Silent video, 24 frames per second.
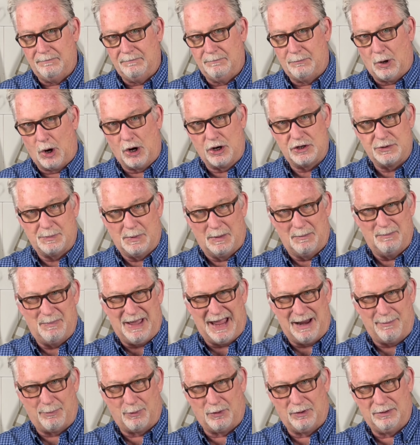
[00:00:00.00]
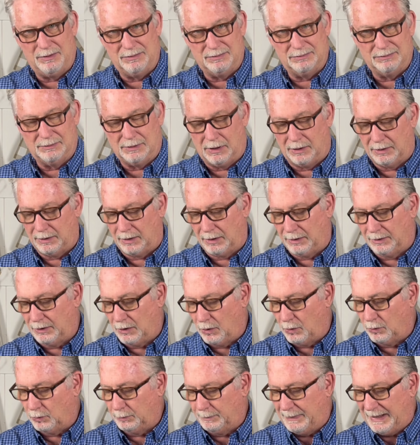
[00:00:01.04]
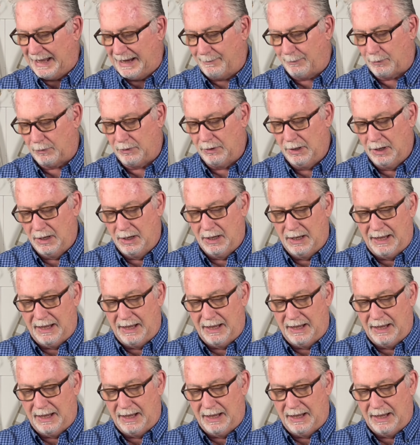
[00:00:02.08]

parchment paper, uh, an old paper.